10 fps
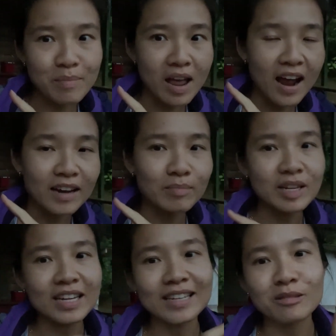behind
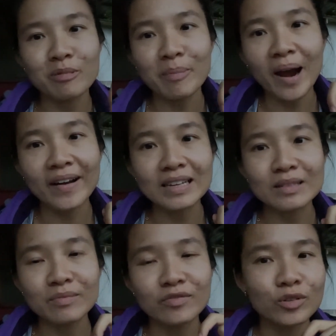me is preparing
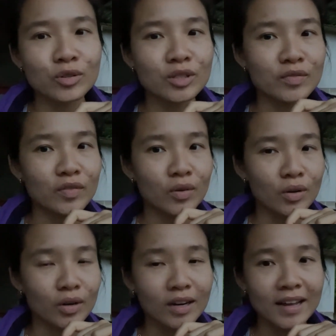some fruits
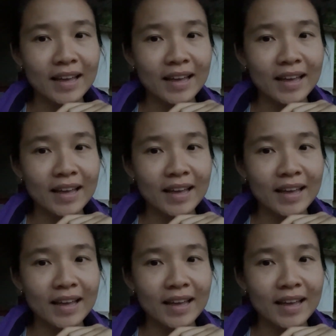for